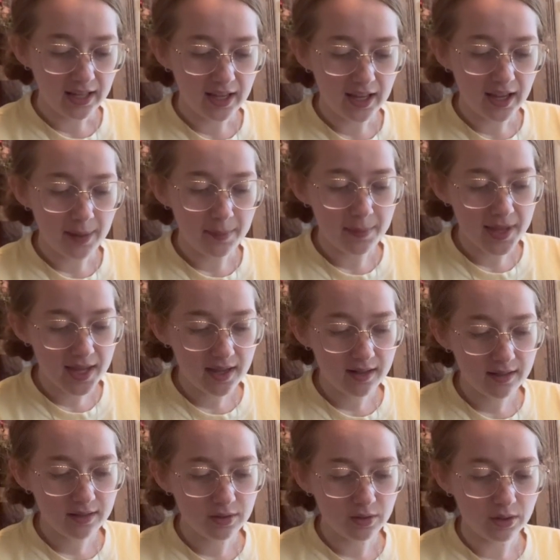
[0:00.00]

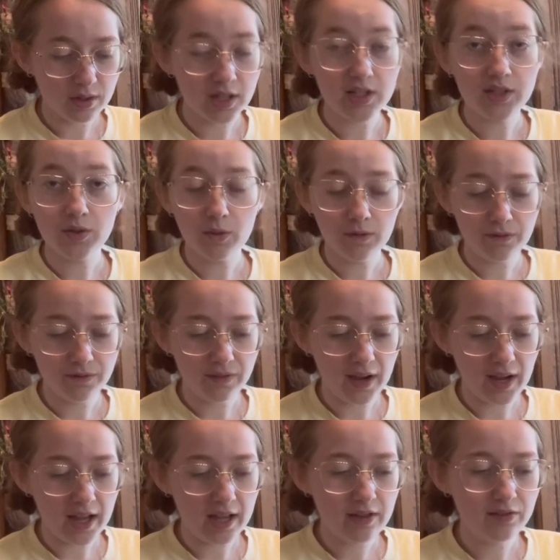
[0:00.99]
I sold
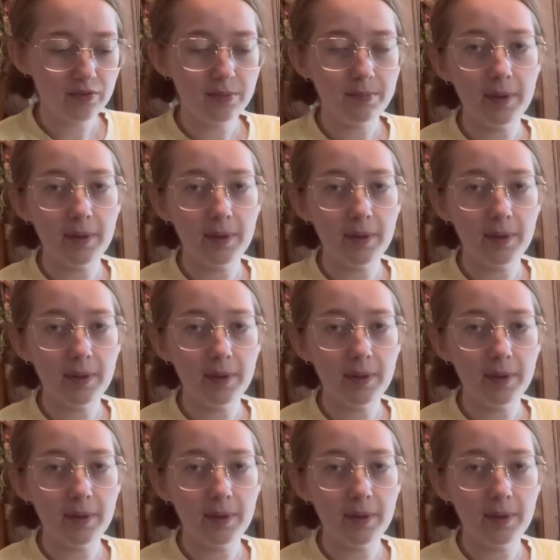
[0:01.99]
5,